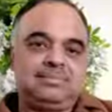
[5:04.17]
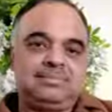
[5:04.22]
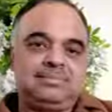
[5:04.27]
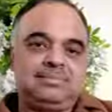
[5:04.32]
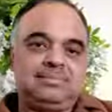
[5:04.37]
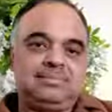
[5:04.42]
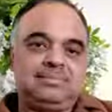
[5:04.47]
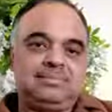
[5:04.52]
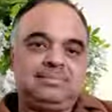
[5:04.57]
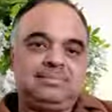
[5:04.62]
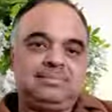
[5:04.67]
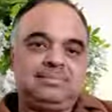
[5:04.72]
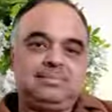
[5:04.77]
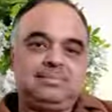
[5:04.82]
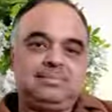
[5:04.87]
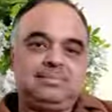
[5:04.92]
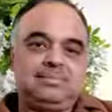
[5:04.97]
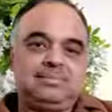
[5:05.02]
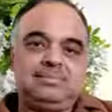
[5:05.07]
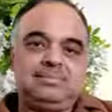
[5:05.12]

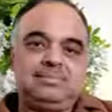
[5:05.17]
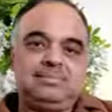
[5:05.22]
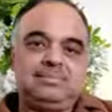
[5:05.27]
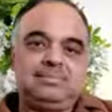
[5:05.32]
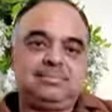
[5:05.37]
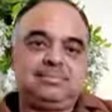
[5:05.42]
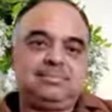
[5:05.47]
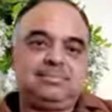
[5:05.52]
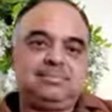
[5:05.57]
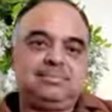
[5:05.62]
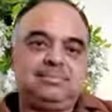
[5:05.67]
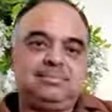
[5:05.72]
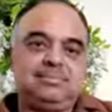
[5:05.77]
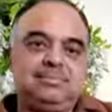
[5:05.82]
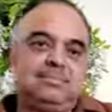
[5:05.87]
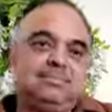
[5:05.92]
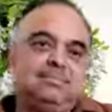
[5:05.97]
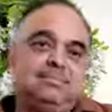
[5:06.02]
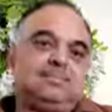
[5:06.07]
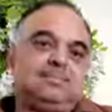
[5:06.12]

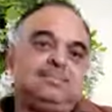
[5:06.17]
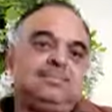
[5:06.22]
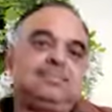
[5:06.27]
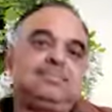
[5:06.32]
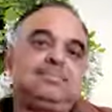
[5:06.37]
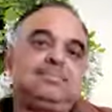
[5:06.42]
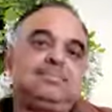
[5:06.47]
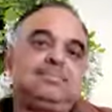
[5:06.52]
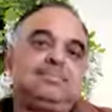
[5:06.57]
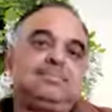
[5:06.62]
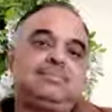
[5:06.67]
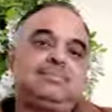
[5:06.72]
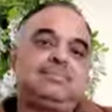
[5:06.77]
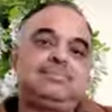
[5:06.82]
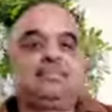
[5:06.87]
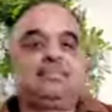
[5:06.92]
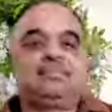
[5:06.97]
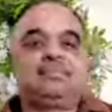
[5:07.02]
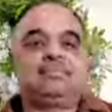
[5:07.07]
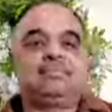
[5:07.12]

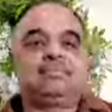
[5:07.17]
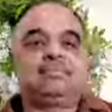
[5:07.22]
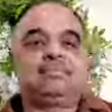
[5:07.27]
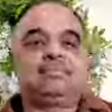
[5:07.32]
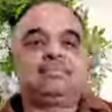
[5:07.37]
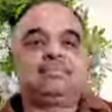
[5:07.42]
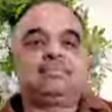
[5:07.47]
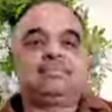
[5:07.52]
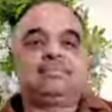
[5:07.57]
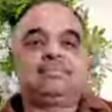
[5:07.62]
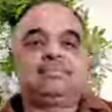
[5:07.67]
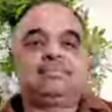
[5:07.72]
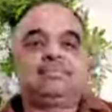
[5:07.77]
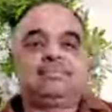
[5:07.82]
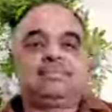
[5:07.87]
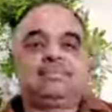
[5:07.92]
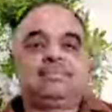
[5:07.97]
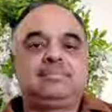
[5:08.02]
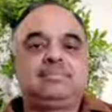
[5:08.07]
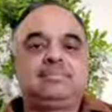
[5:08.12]

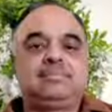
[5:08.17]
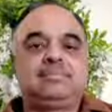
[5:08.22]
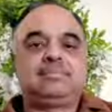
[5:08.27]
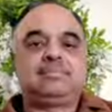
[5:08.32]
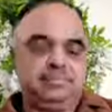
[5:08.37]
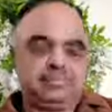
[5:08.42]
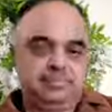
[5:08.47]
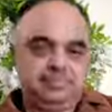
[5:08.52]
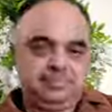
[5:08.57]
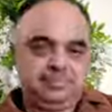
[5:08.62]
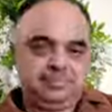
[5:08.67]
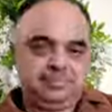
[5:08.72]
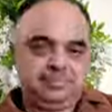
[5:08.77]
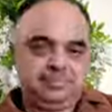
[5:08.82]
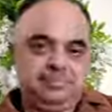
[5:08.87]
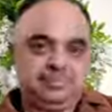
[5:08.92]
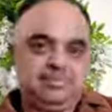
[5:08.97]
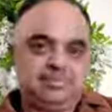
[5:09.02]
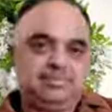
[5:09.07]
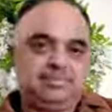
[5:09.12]

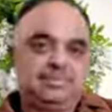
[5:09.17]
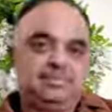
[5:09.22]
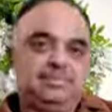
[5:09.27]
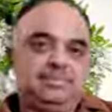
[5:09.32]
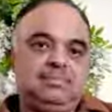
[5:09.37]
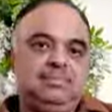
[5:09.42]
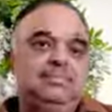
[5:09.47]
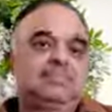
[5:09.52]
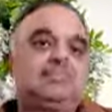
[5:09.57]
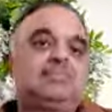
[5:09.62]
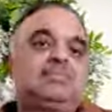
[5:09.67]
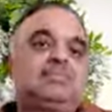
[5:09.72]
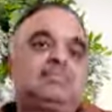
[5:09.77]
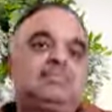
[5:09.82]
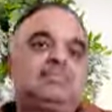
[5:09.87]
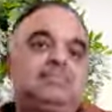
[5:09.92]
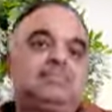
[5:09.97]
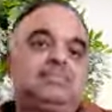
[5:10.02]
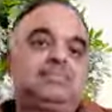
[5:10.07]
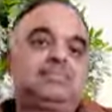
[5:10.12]

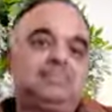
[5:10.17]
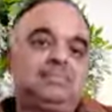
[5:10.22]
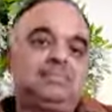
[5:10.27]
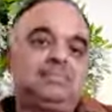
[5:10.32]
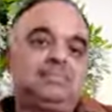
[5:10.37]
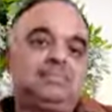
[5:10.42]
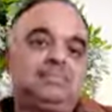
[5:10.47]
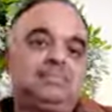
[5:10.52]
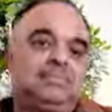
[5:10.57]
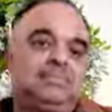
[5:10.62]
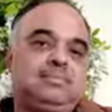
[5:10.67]
This person isn't speaking.